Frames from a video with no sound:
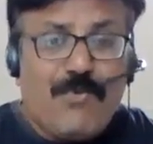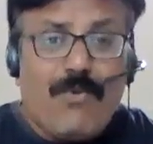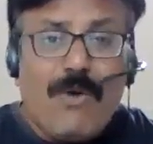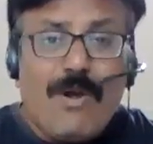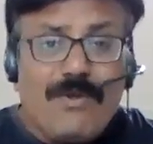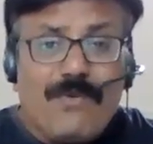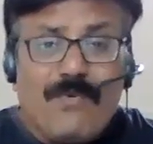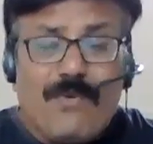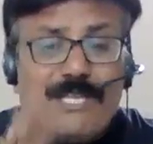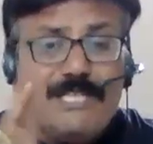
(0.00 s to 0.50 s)

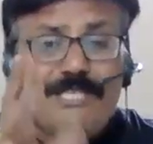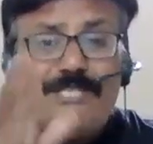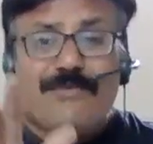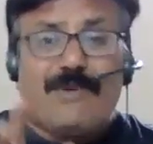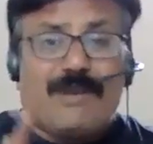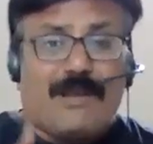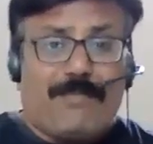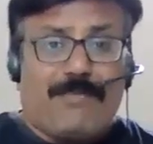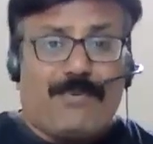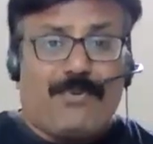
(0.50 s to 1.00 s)
What is
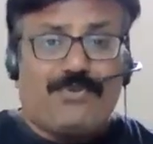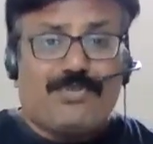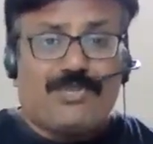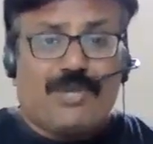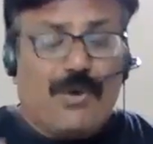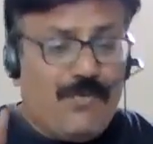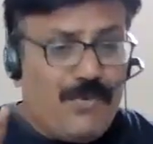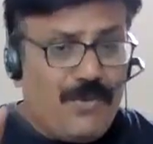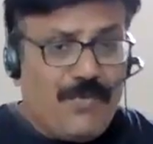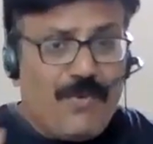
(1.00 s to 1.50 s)
your approach?
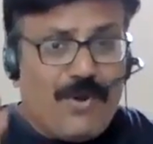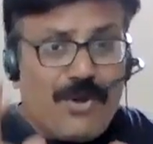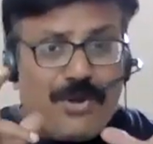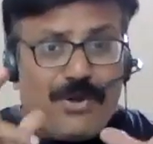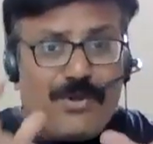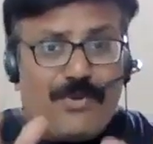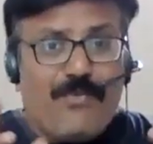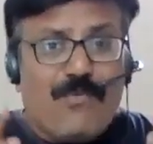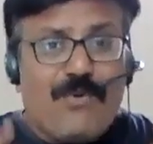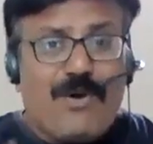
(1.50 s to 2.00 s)
How you
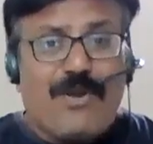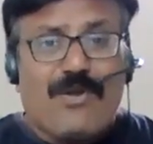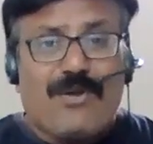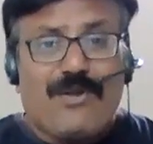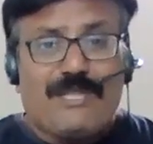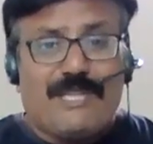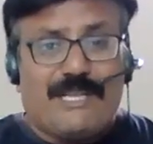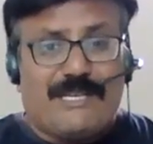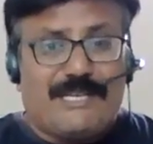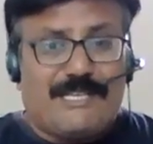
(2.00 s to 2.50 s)
wanted to work
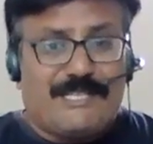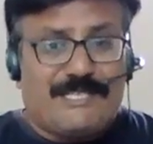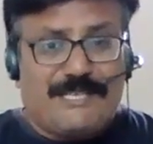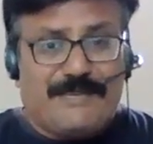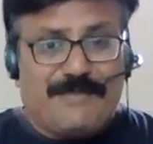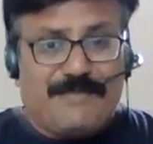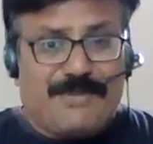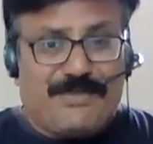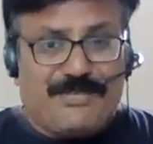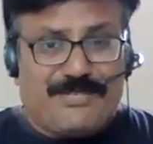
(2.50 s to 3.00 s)
on that
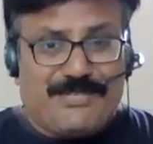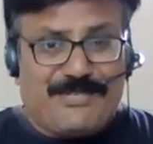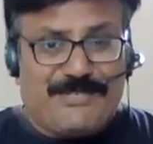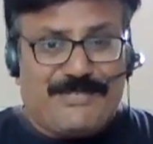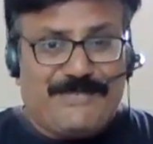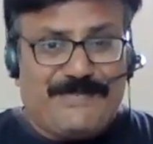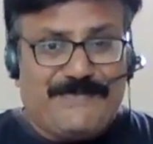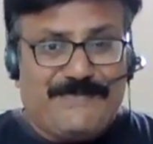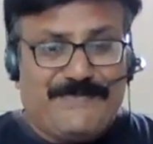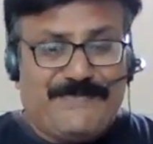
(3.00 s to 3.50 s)
testing
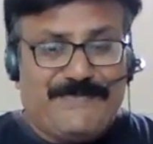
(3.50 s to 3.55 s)
project?